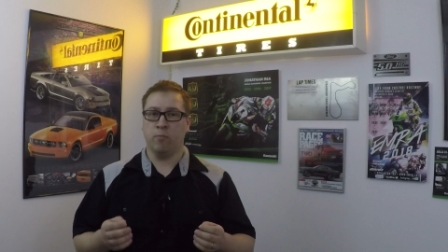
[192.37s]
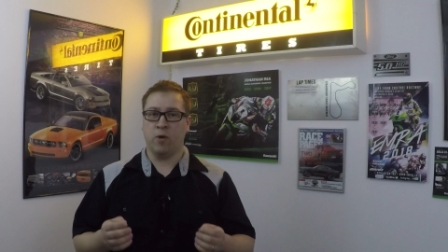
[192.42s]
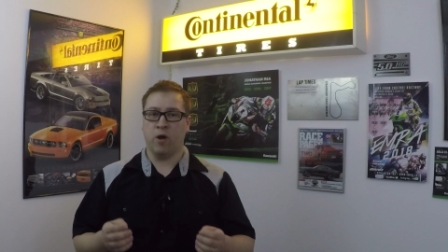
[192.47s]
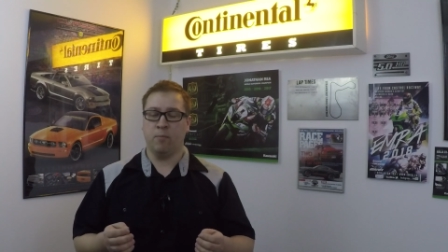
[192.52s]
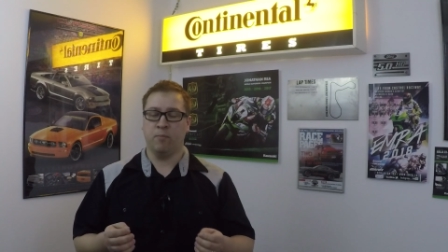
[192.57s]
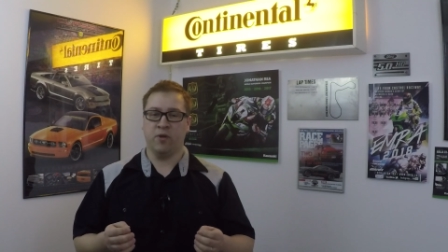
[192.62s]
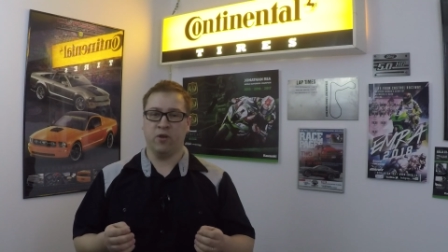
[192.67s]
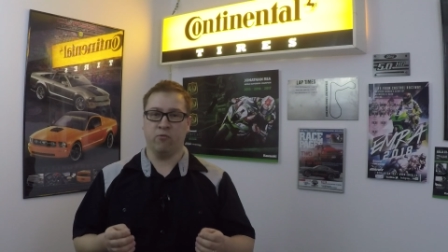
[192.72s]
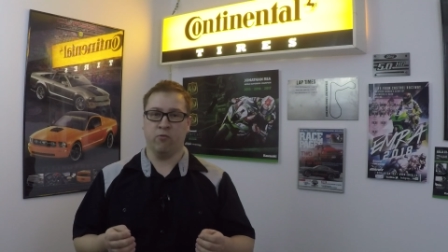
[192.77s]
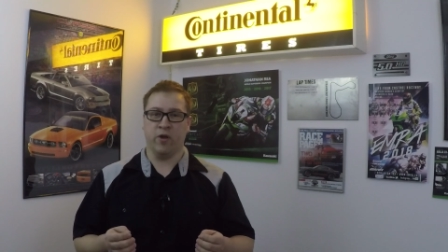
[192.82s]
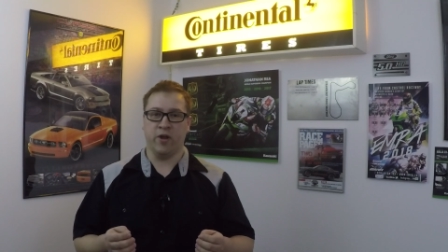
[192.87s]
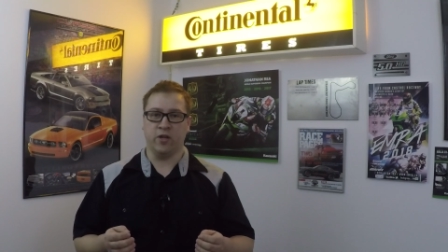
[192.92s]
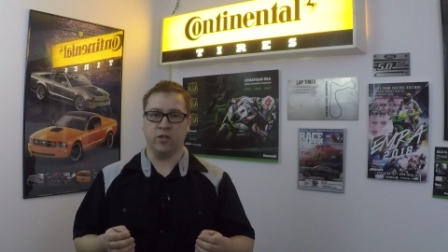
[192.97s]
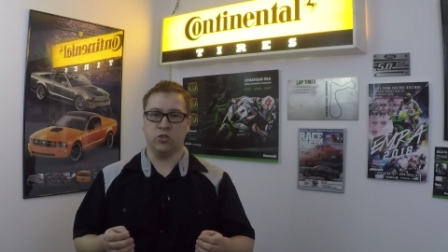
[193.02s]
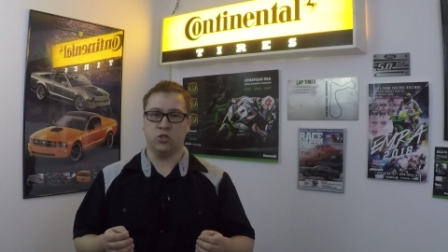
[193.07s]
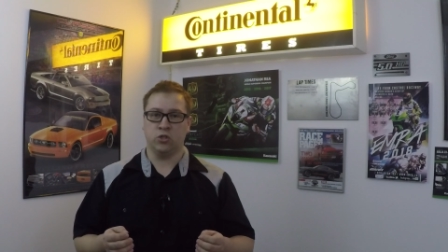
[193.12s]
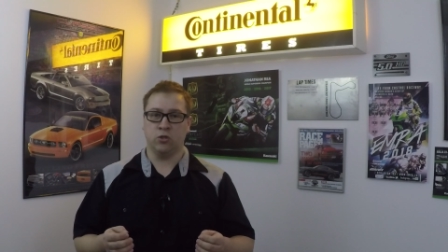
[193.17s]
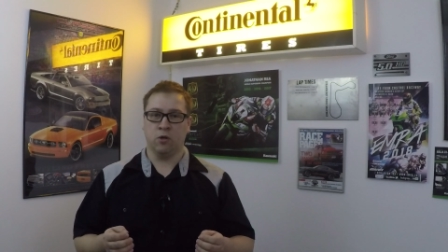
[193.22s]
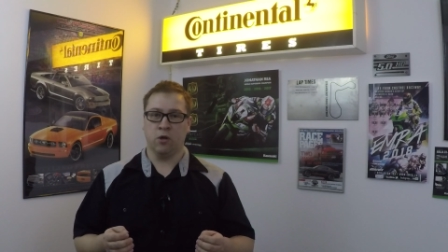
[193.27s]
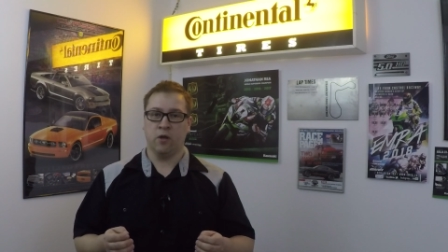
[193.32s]
pumping
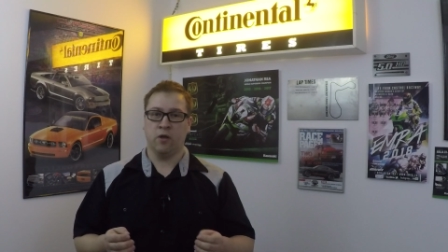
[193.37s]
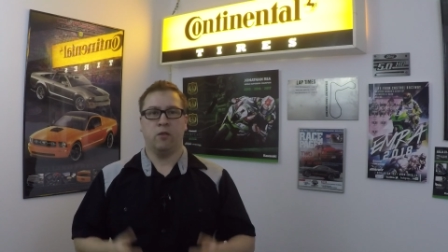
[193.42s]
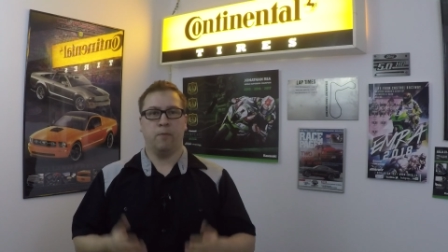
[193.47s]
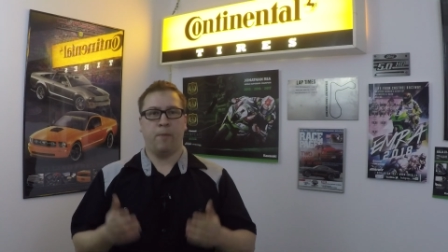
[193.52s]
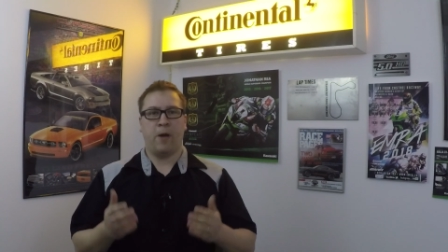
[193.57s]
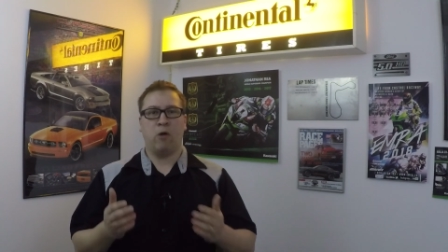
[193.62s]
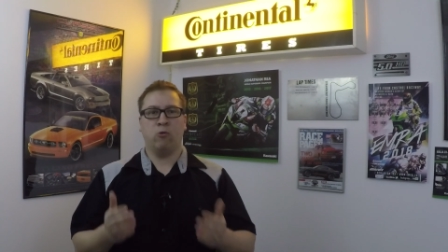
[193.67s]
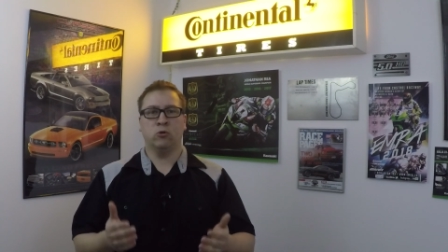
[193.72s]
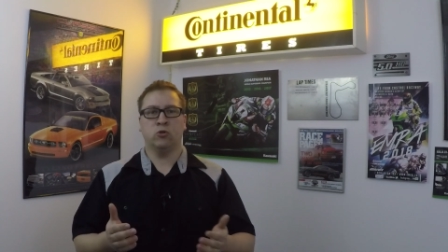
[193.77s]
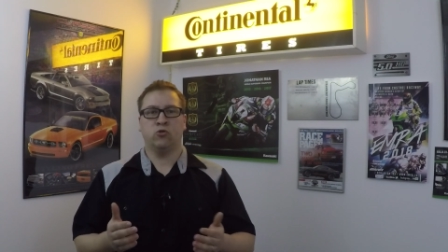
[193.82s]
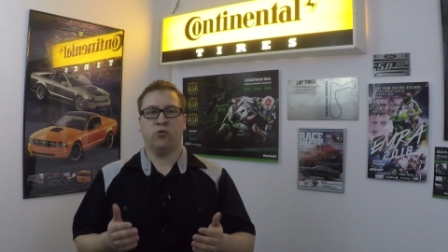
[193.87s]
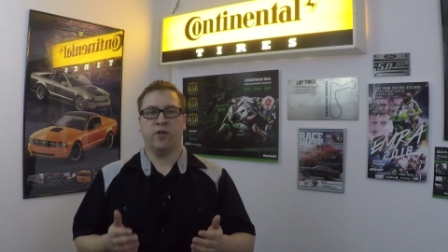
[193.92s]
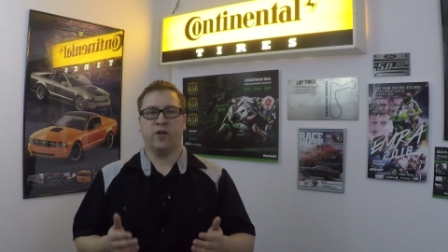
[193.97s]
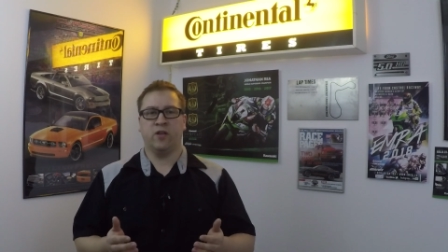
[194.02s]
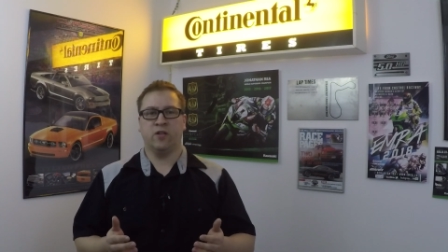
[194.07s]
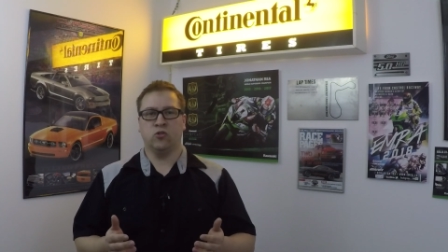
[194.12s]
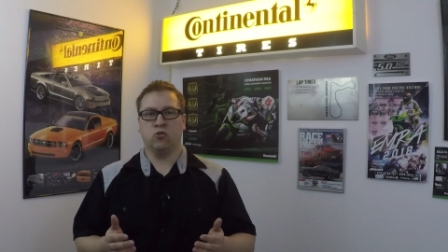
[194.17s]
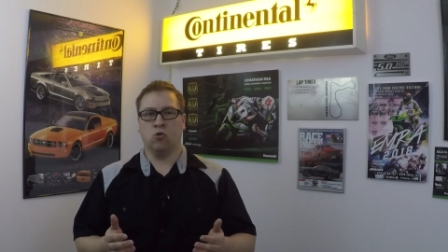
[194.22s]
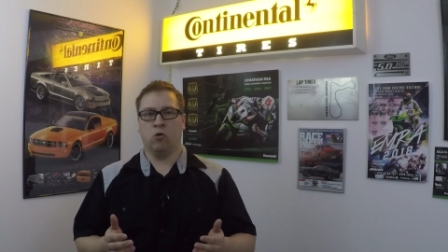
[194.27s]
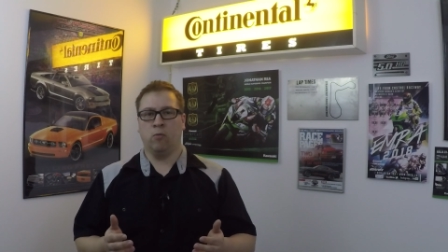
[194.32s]
range. The
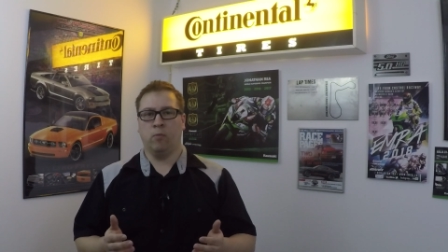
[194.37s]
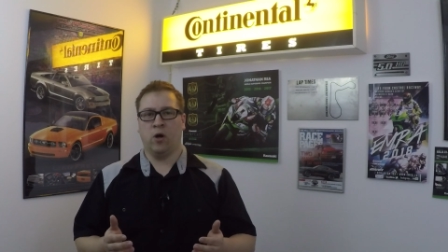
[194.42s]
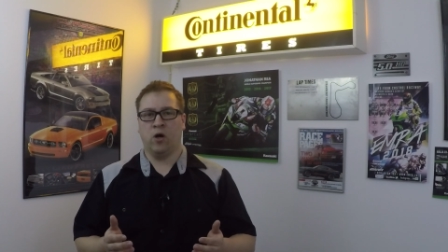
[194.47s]
powertrain control